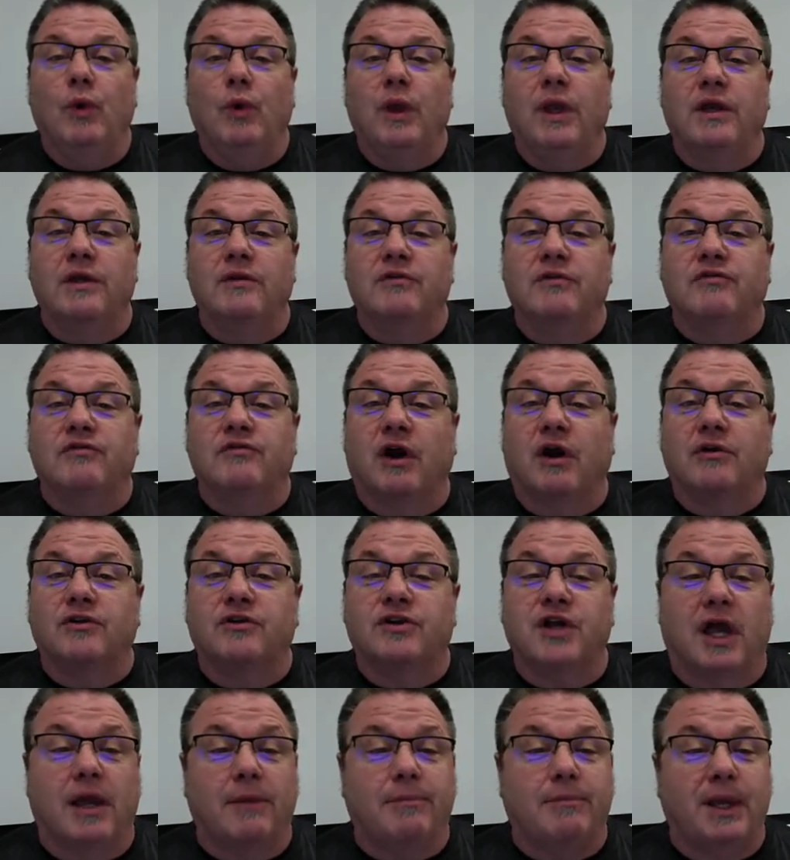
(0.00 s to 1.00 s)
start
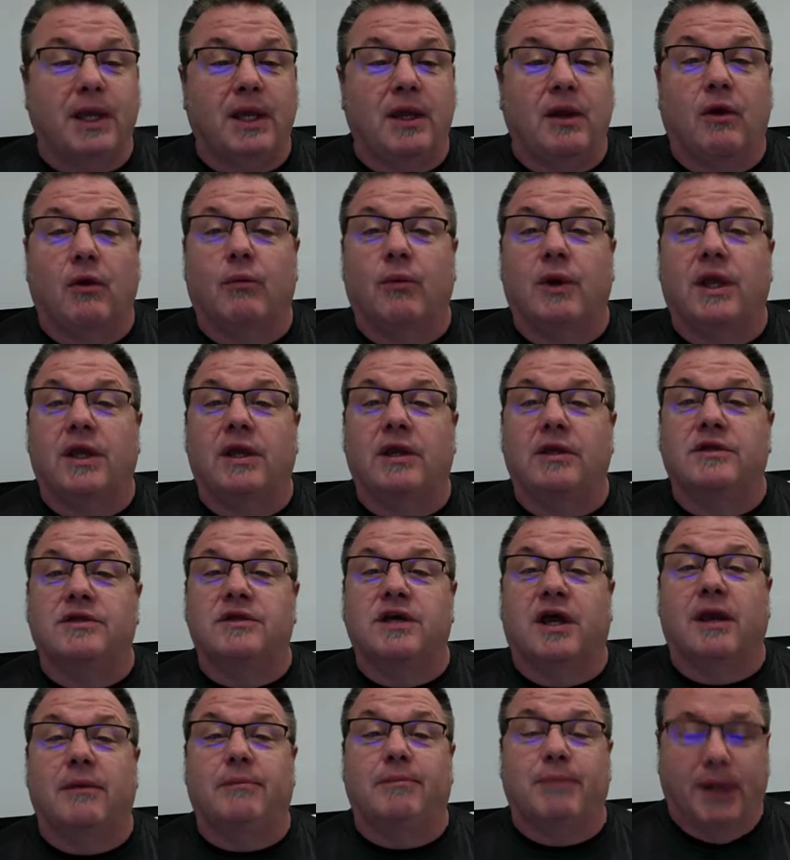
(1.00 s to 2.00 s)
typing, or we can
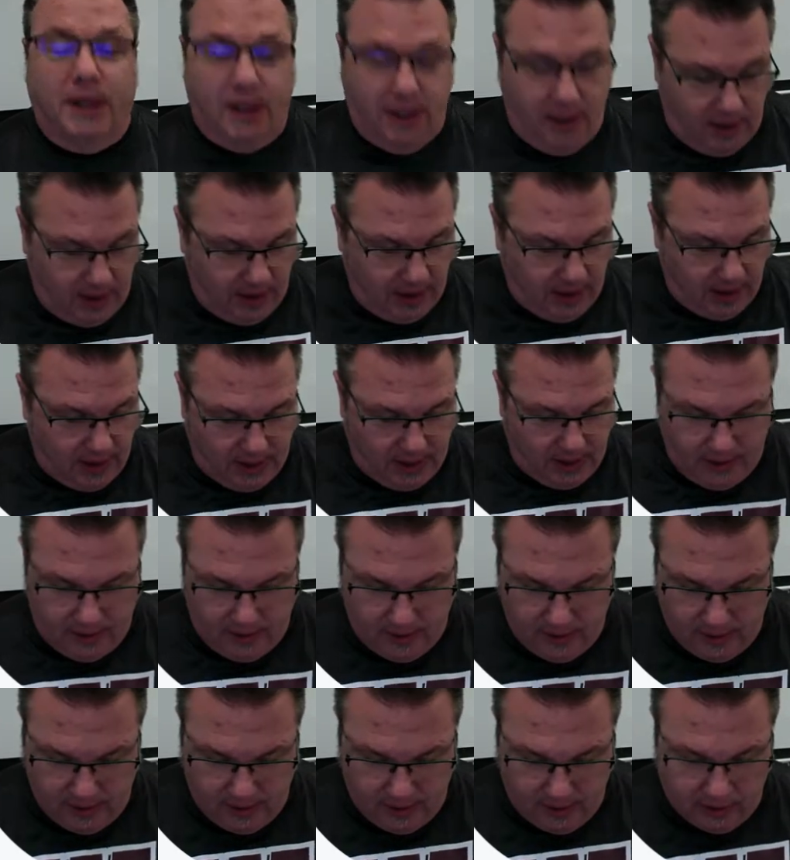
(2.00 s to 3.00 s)
type a
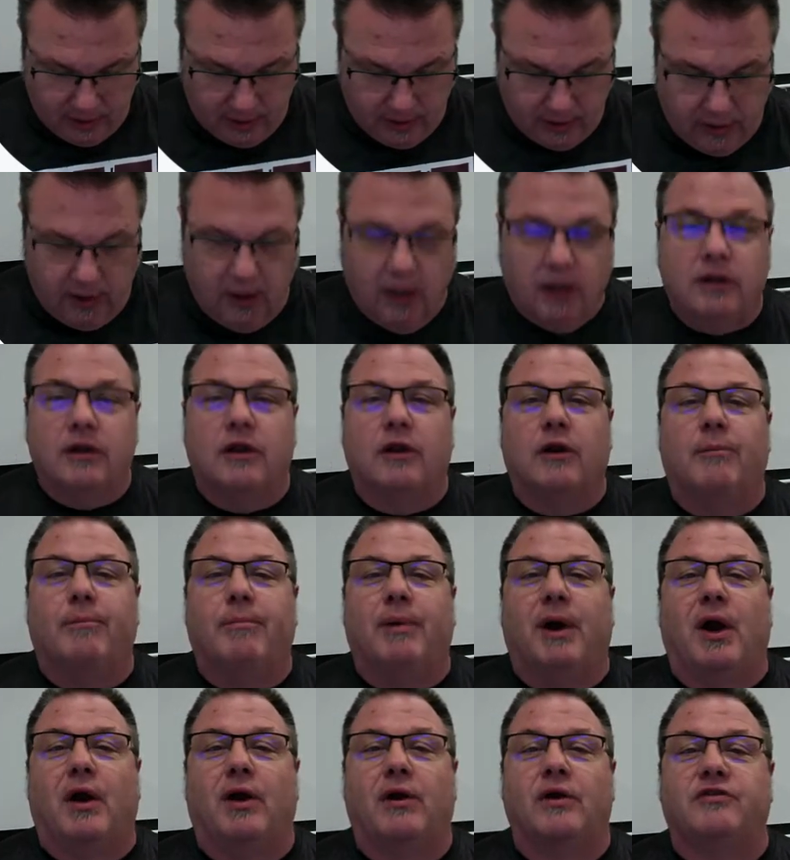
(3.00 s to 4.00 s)
little
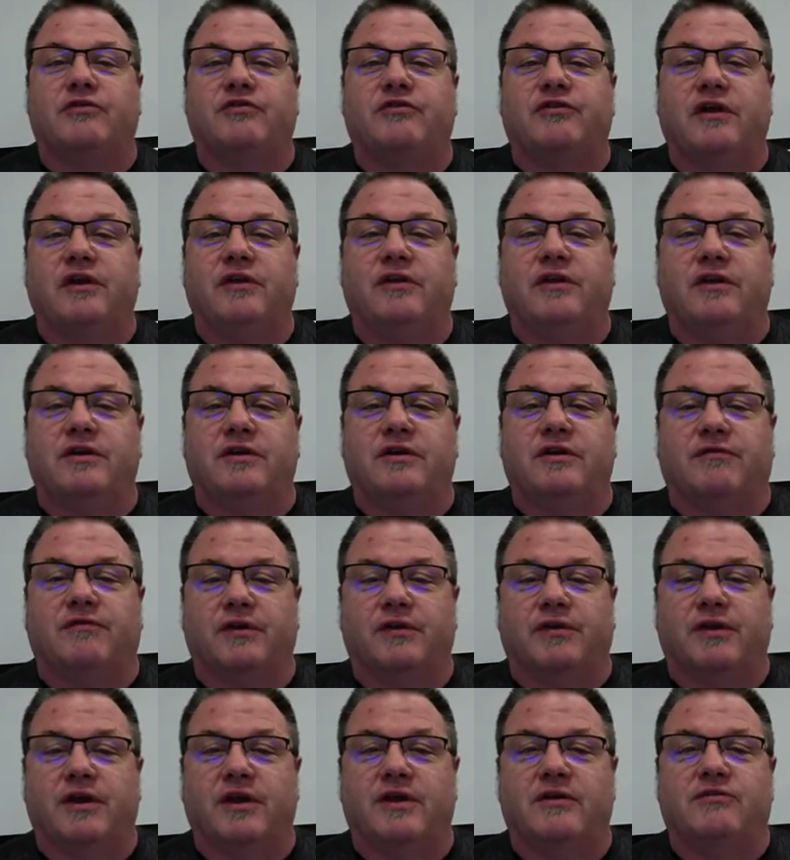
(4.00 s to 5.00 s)
bar to see the
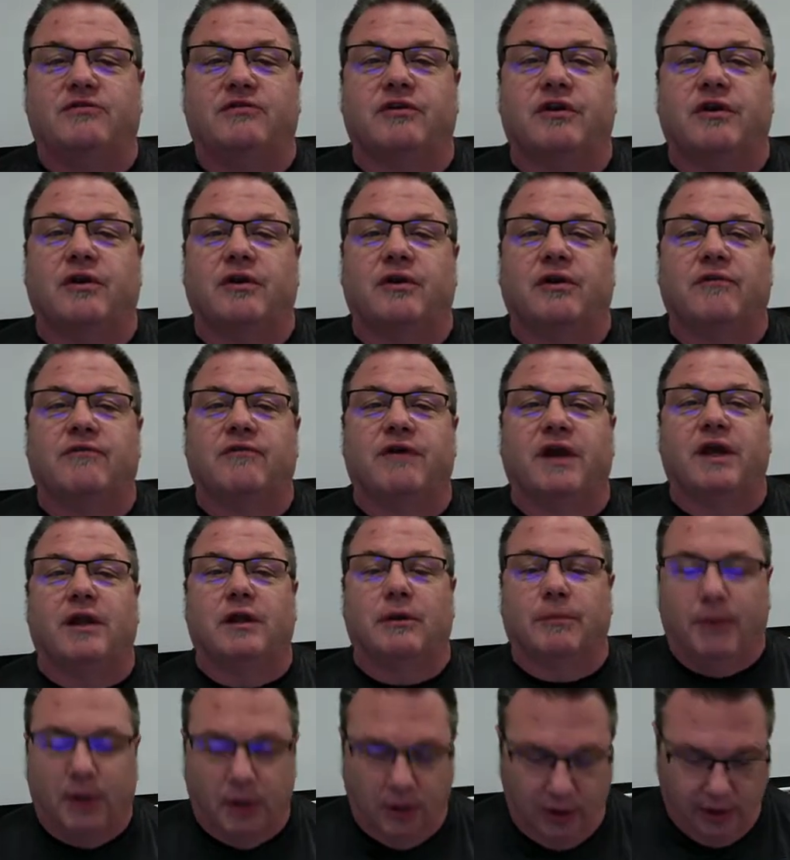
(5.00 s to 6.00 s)
different things that are
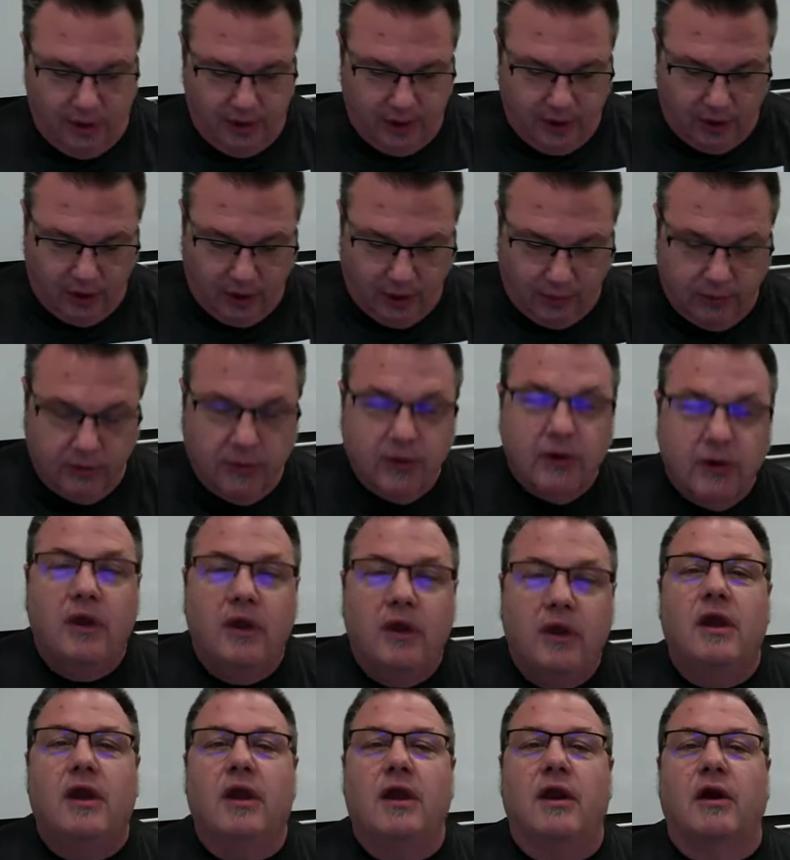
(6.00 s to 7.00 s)
available in our
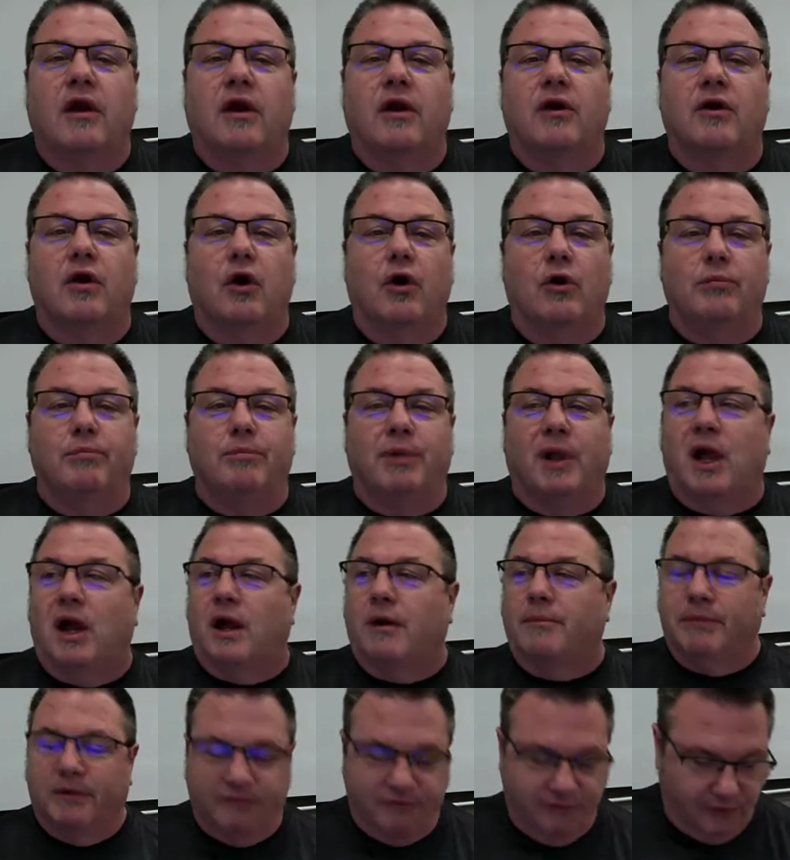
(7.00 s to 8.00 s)
code
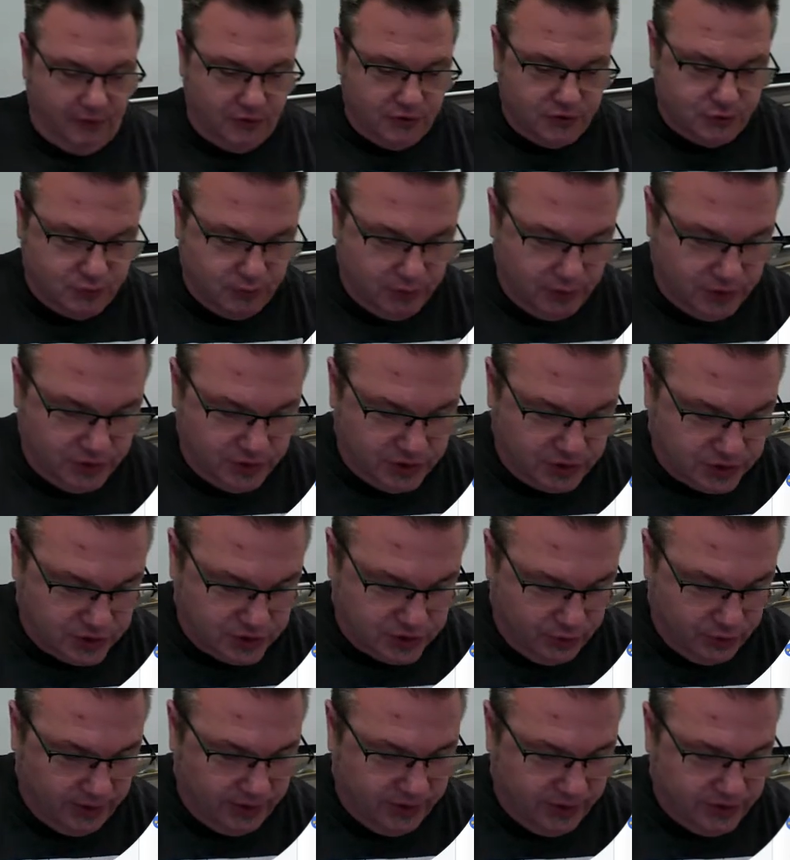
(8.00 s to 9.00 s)
block. But first, we're just
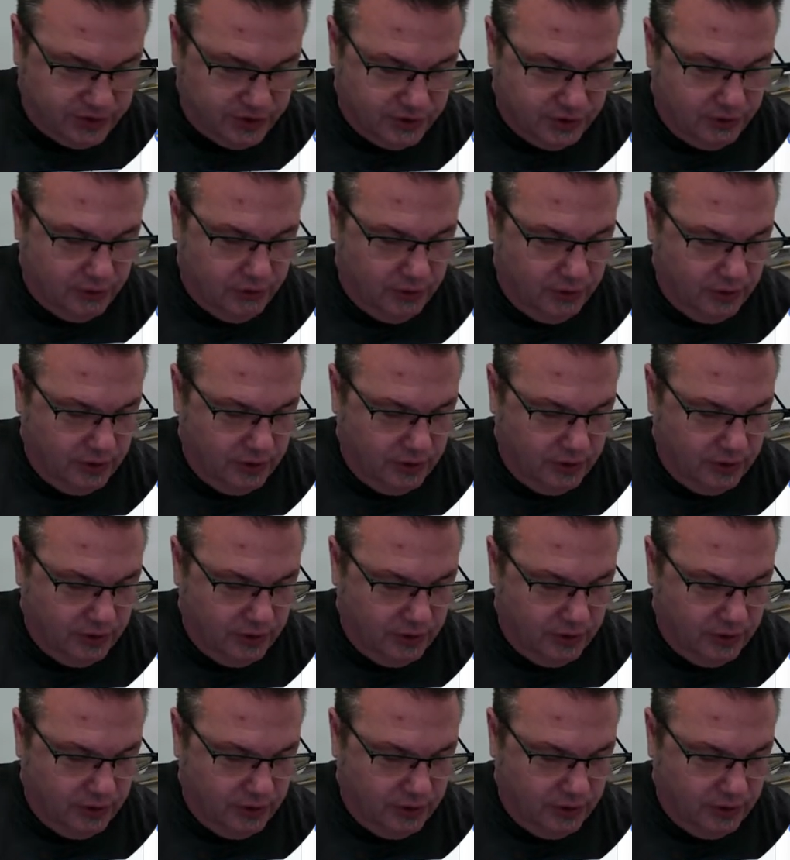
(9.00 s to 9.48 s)
going to